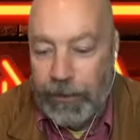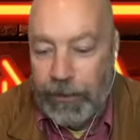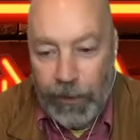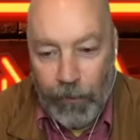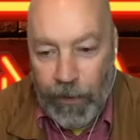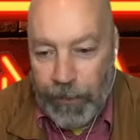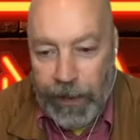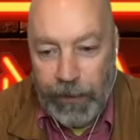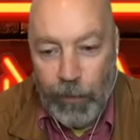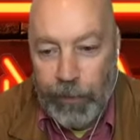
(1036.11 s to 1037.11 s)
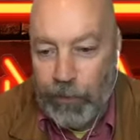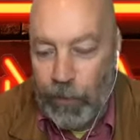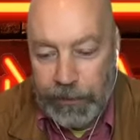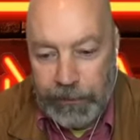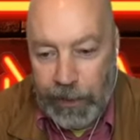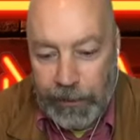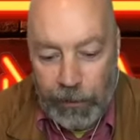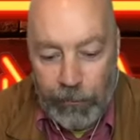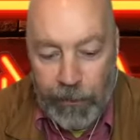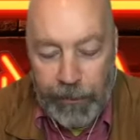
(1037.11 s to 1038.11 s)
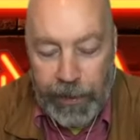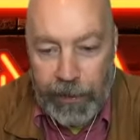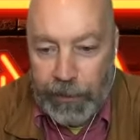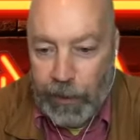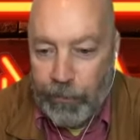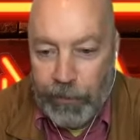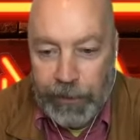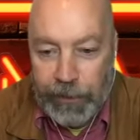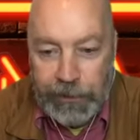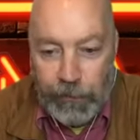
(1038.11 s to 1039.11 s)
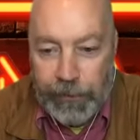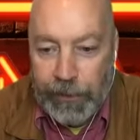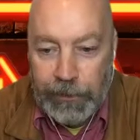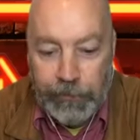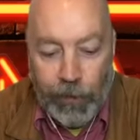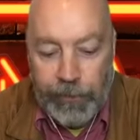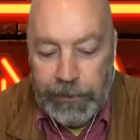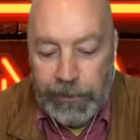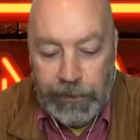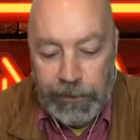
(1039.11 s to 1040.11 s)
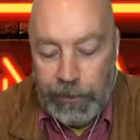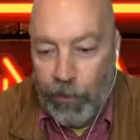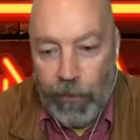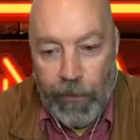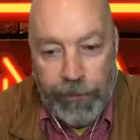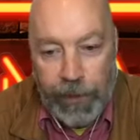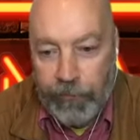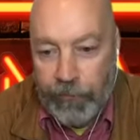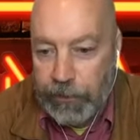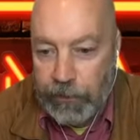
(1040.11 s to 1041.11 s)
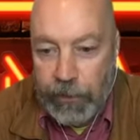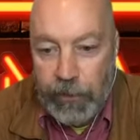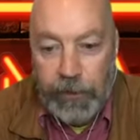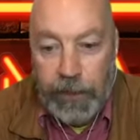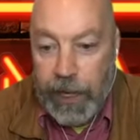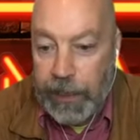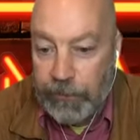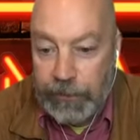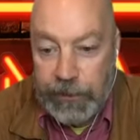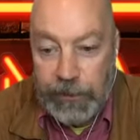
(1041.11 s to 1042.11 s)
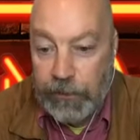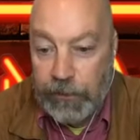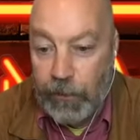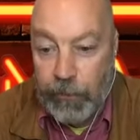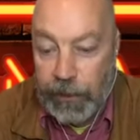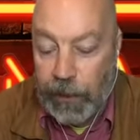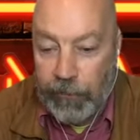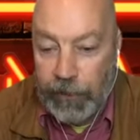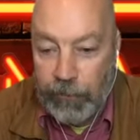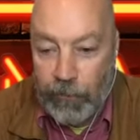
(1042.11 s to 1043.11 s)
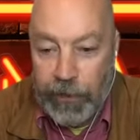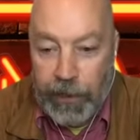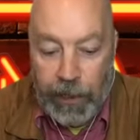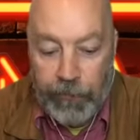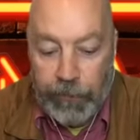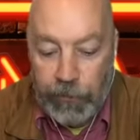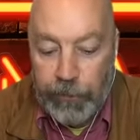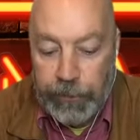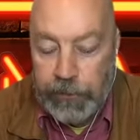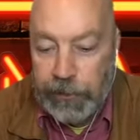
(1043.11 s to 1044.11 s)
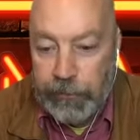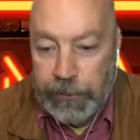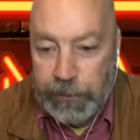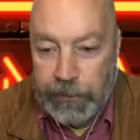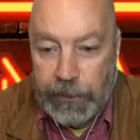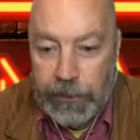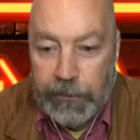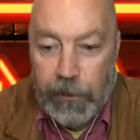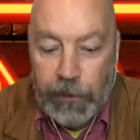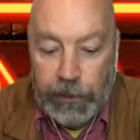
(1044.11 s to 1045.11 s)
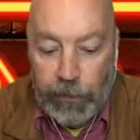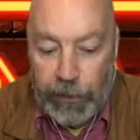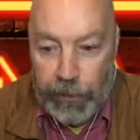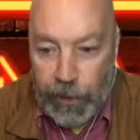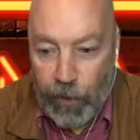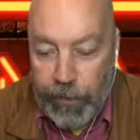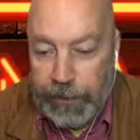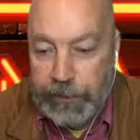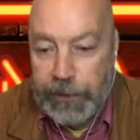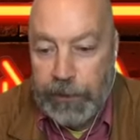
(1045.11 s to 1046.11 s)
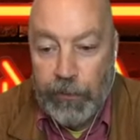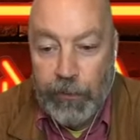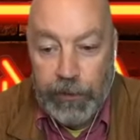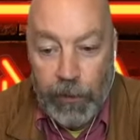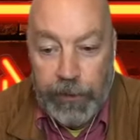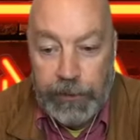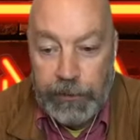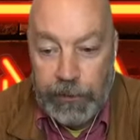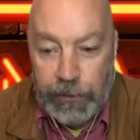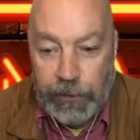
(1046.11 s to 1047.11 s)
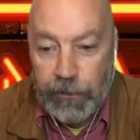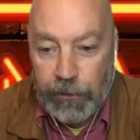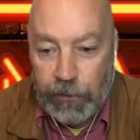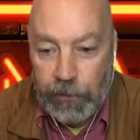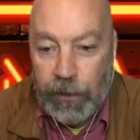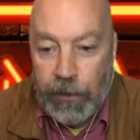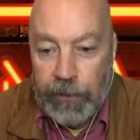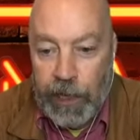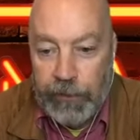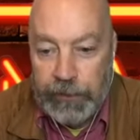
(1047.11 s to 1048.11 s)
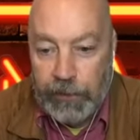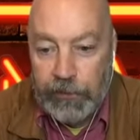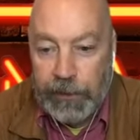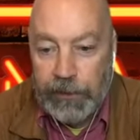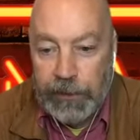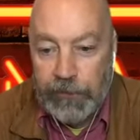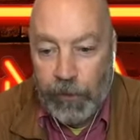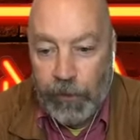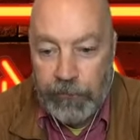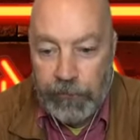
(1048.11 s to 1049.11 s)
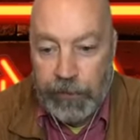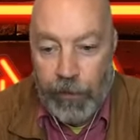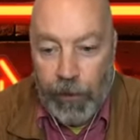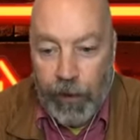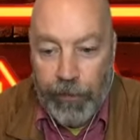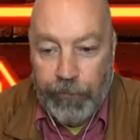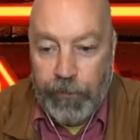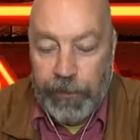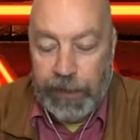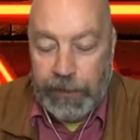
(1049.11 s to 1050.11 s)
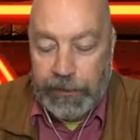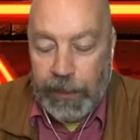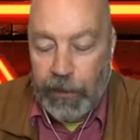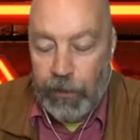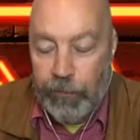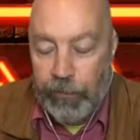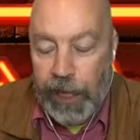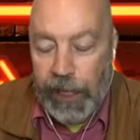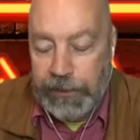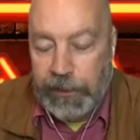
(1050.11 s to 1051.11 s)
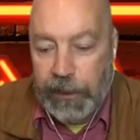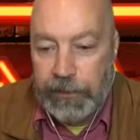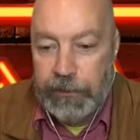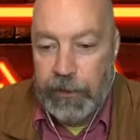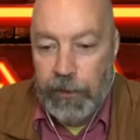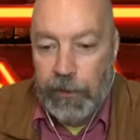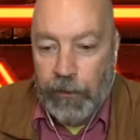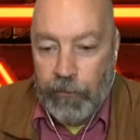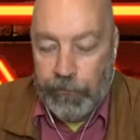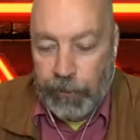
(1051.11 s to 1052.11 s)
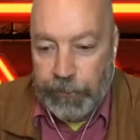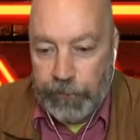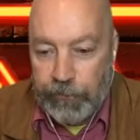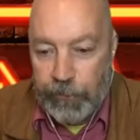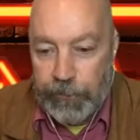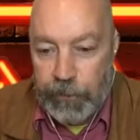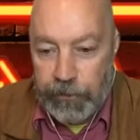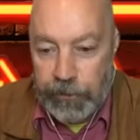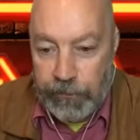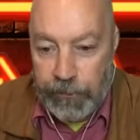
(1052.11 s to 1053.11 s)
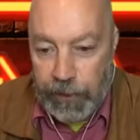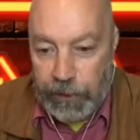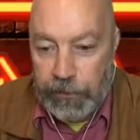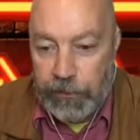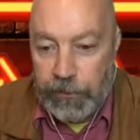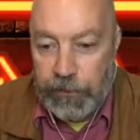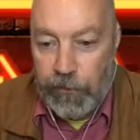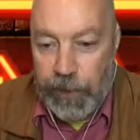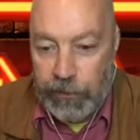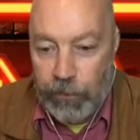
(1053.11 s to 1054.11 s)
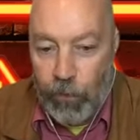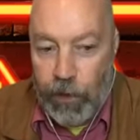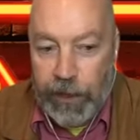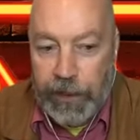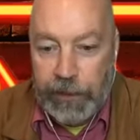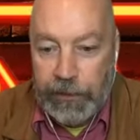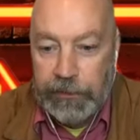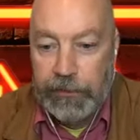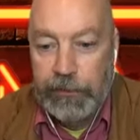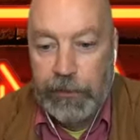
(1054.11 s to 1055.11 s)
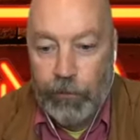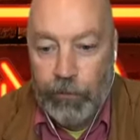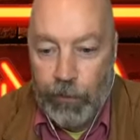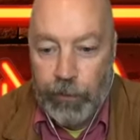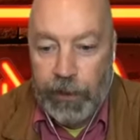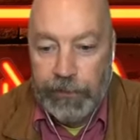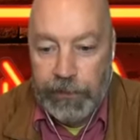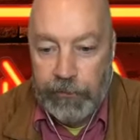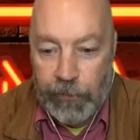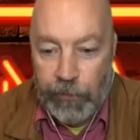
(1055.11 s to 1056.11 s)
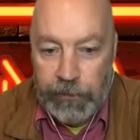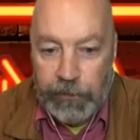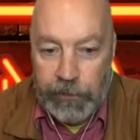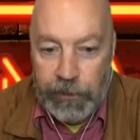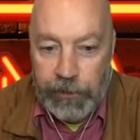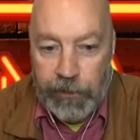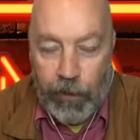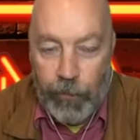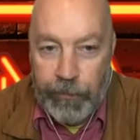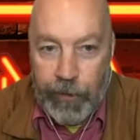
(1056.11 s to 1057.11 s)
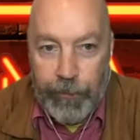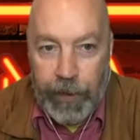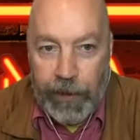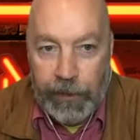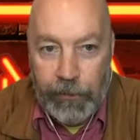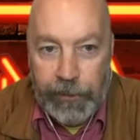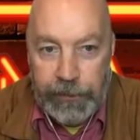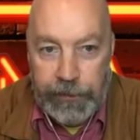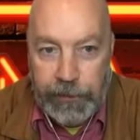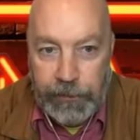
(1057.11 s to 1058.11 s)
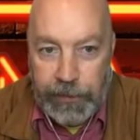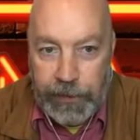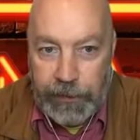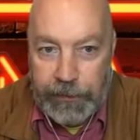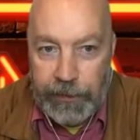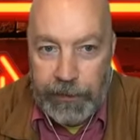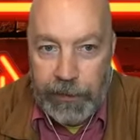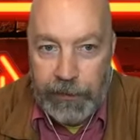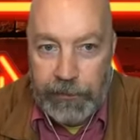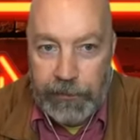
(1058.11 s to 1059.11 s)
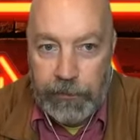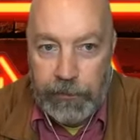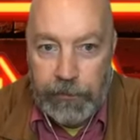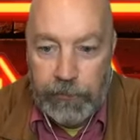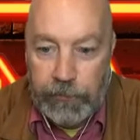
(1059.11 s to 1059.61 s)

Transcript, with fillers: You don't want that. Nobody wants that. You don't want that in the enterprise. You don't want that in small business. You don't want that for your NFTs or for whatever. You want to have durability, resilience. You want to know that it's there. You want to know that it's secure. And what's interesting is these folks have really thought through that entire process from from start to finish. So that's why it is so robust. And folks, don't touch that dial. will be right back. You are listening to Inside Analysis.